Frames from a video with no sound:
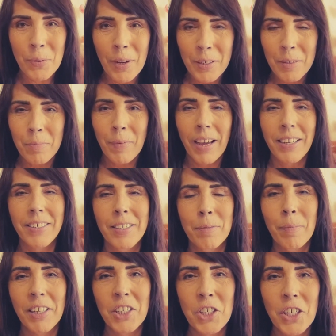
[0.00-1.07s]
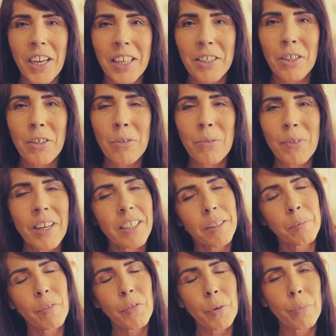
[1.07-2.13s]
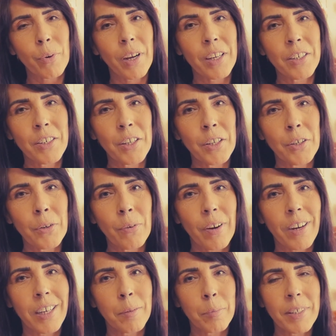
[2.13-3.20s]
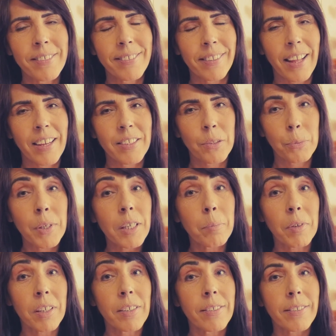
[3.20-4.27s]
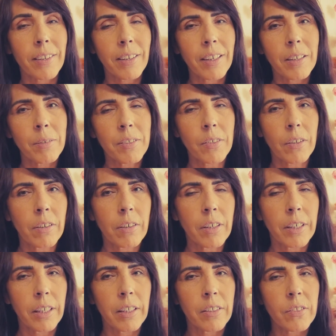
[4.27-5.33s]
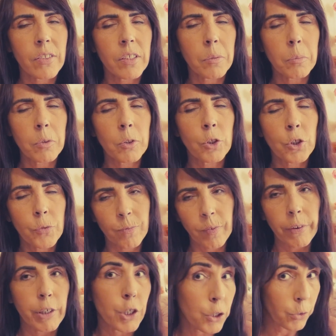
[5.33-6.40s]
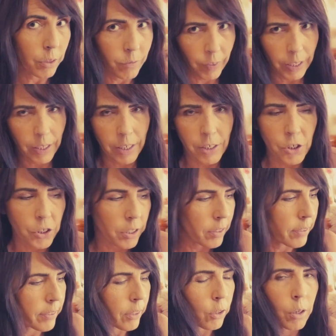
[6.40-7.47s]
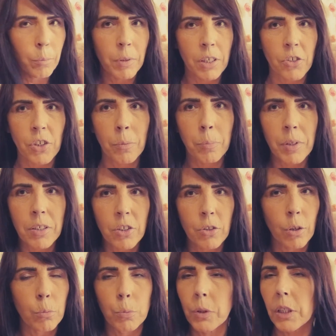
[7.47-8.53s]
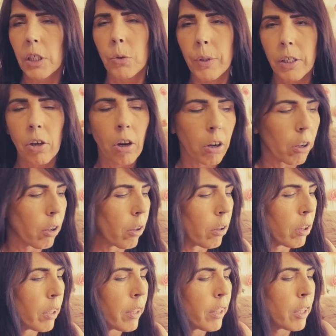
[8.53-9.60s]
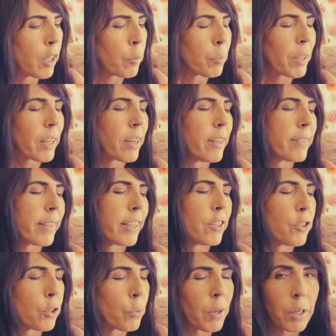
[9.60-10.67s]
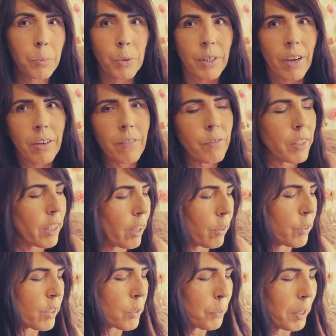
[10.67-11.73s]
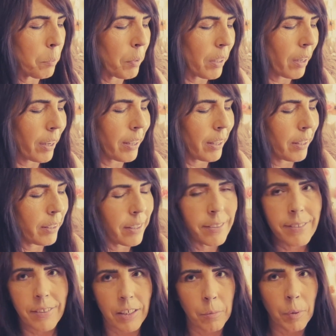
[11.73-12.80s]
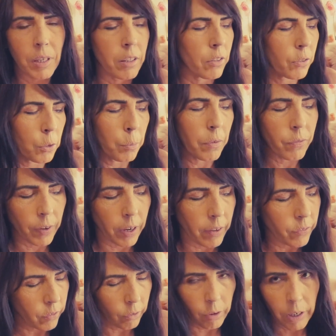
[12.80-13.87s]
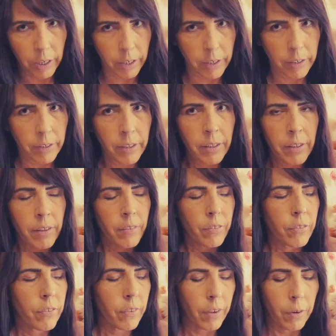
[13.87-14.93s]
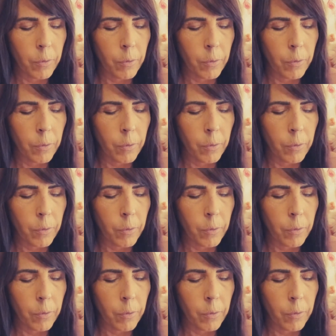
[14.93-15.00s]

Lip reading: welcome back to my channel. Welcome if you're brand new. I missed last week because I was on a very short vacation. So I'm going to jump into a really quick haul because I do want to put out a video this week, but it's going to be super fast, okay? So